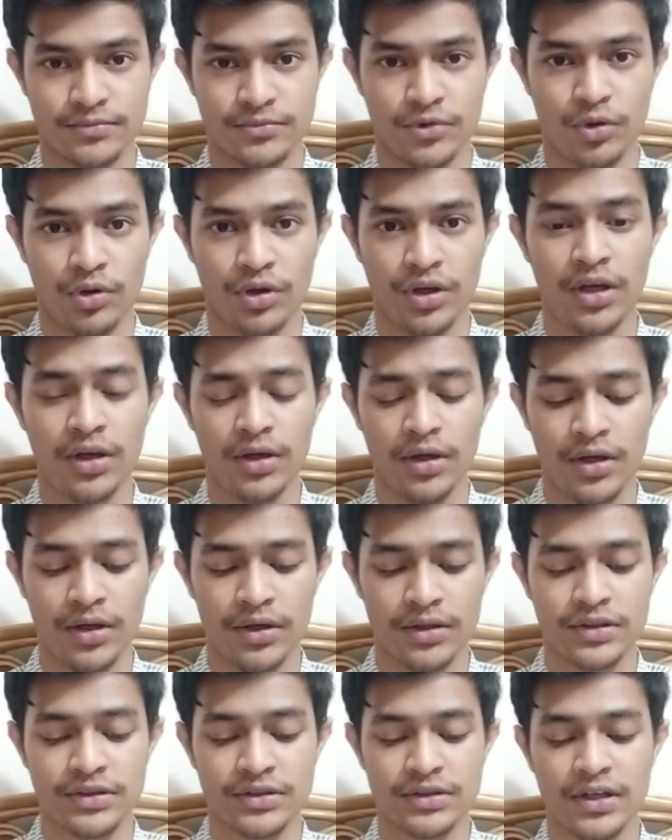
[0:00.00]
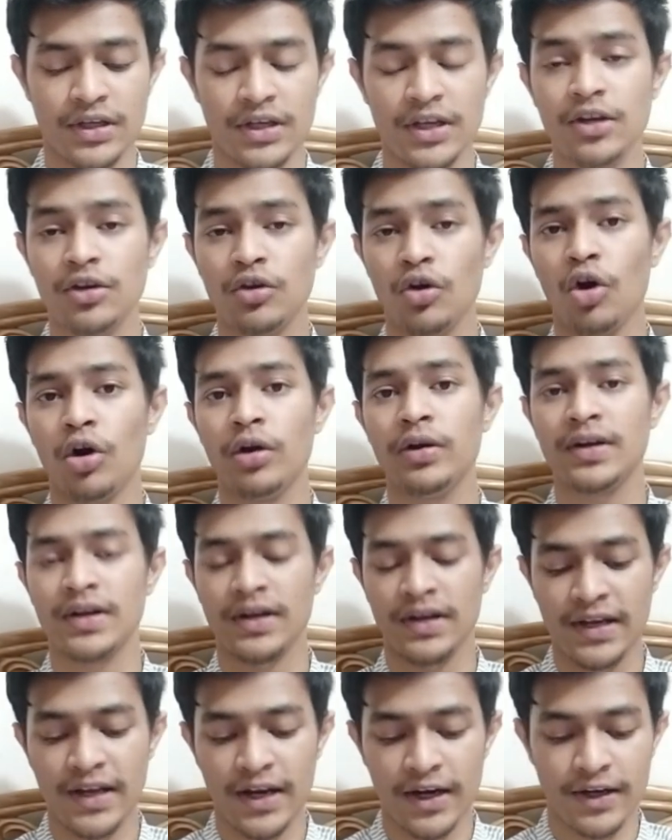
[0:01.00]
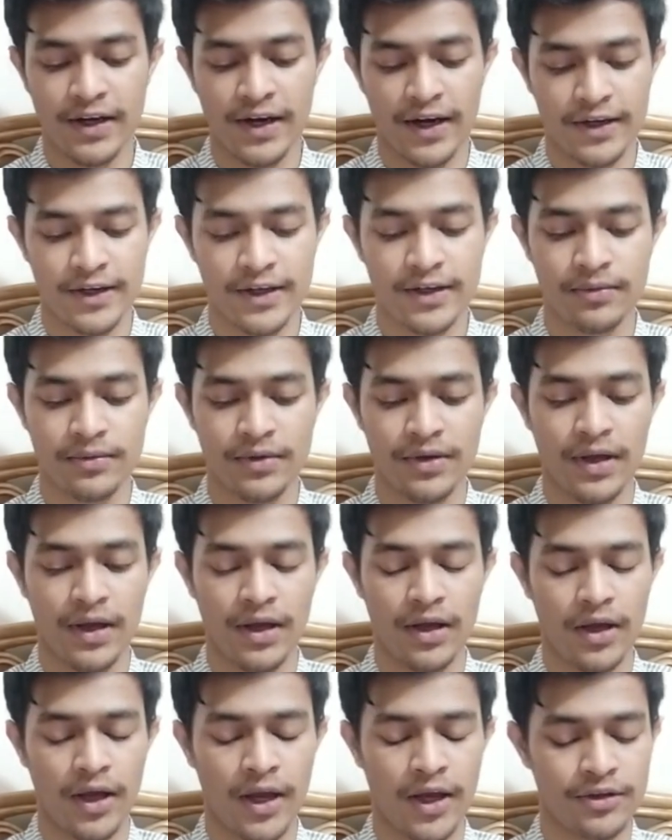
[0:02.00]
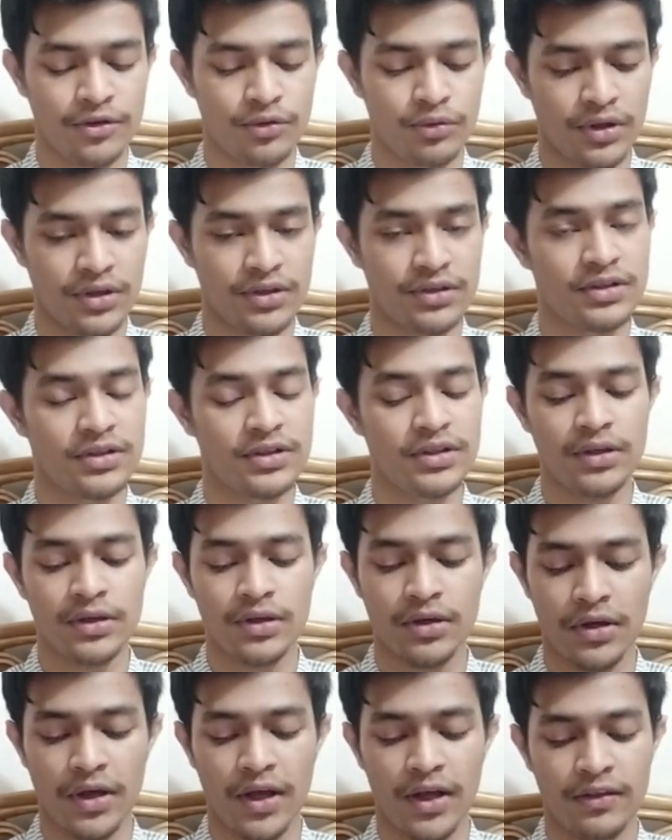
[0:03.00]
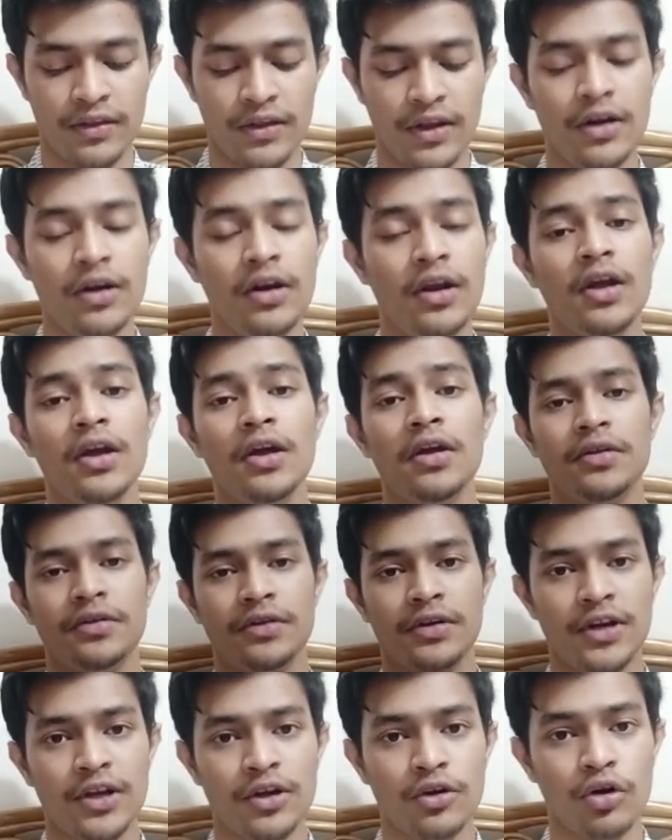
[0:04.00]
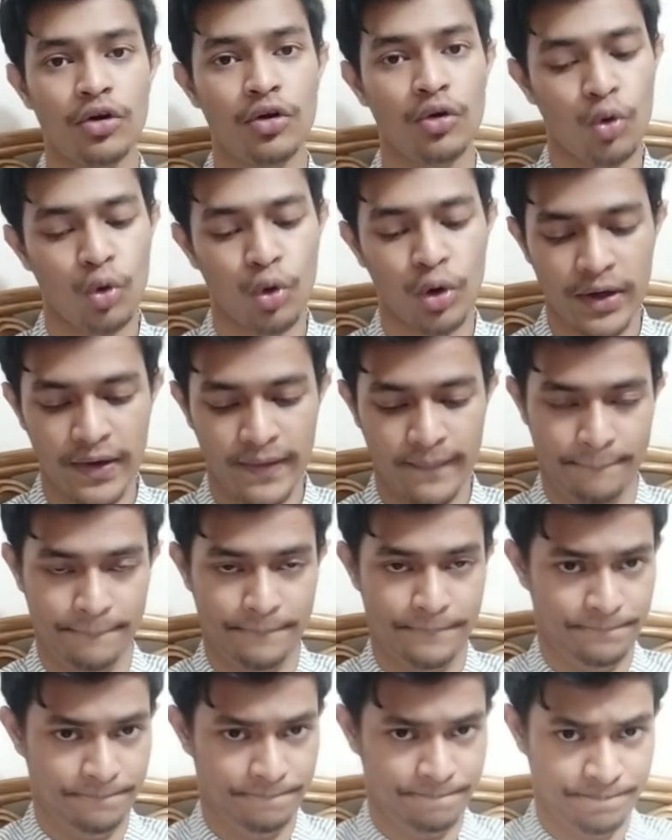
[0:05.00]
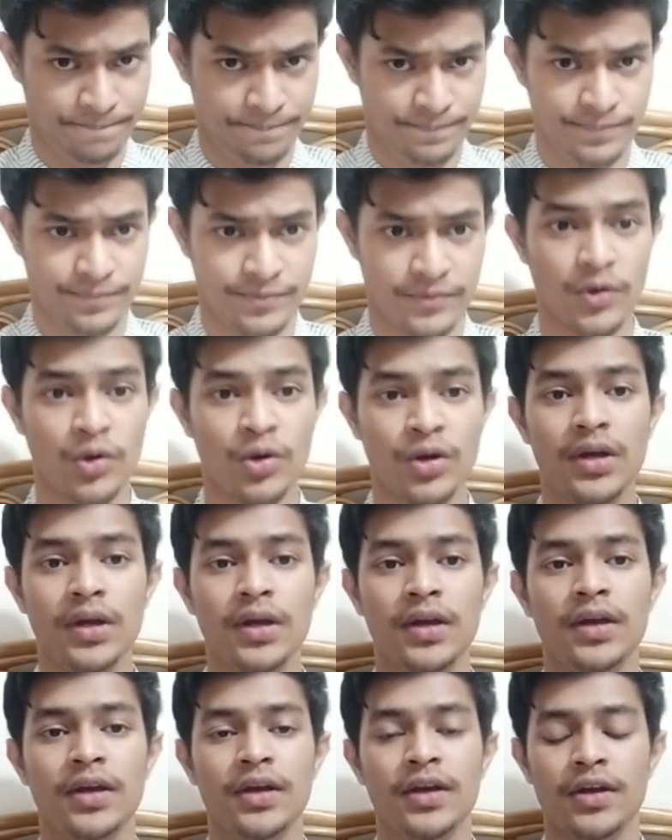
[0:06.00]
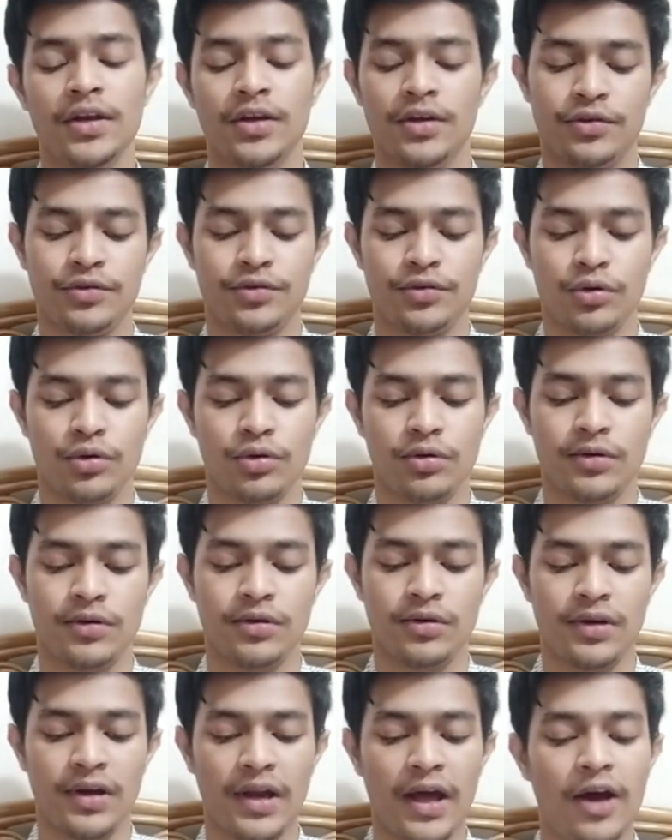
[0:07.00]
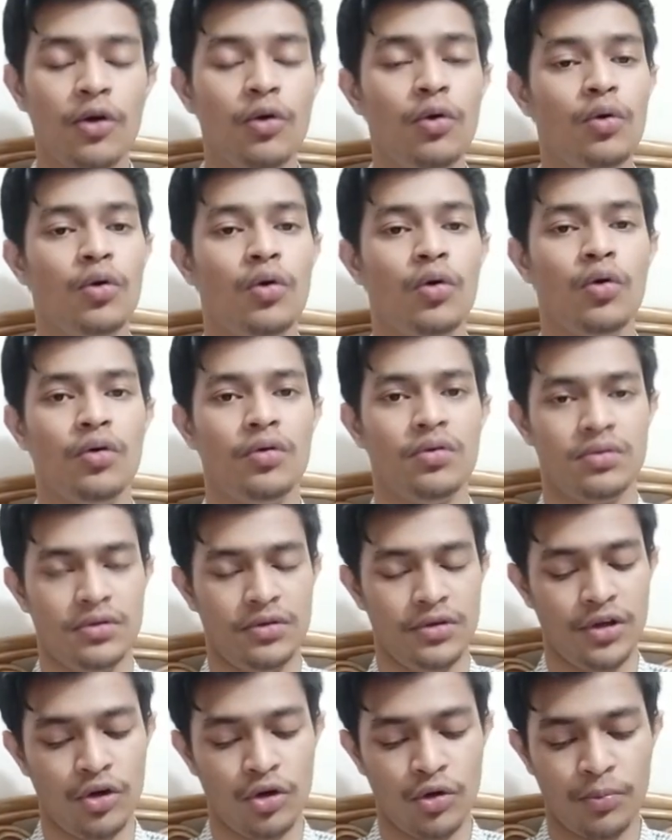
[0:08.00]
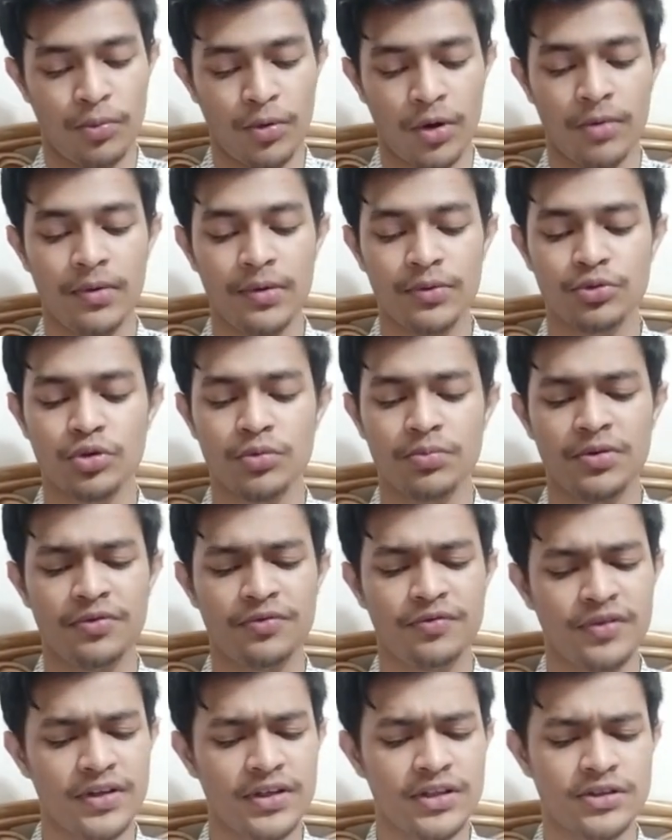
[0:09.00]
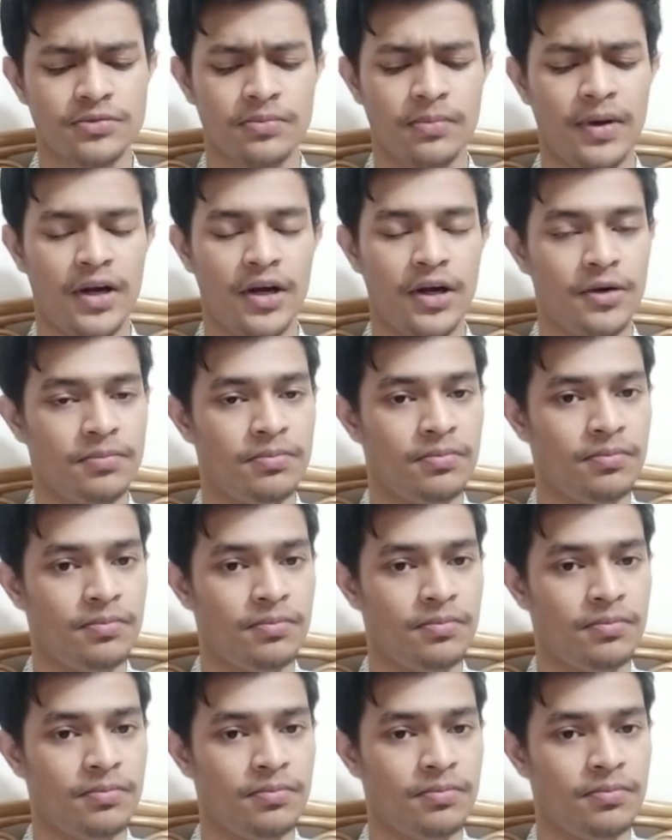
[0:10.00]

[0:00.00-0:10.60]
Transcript: Okay, just click on clear data as you can see and then click on OK. Okay, so now your problem should be fixed, but